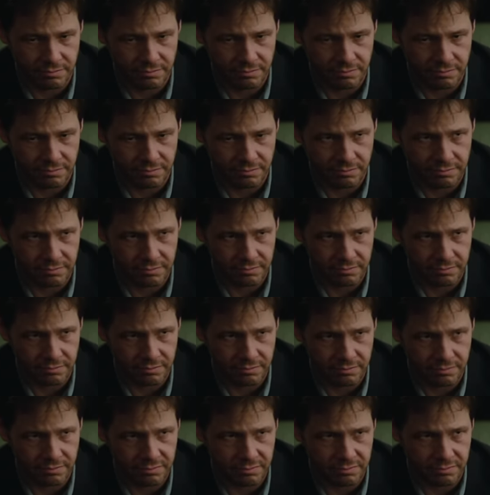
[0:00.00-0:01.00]

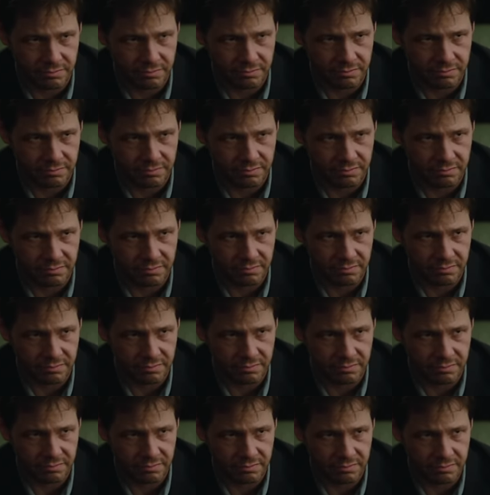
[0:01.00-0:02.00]

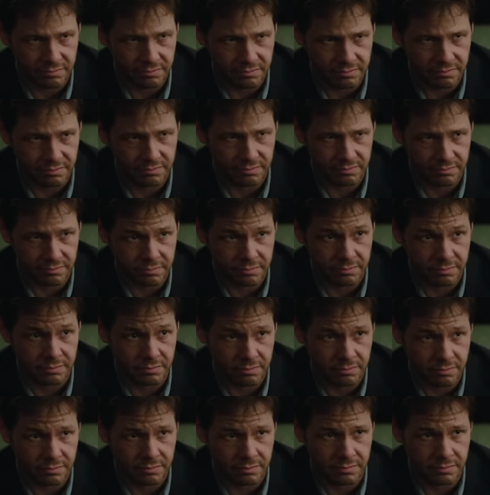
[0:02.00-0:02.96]
(silence)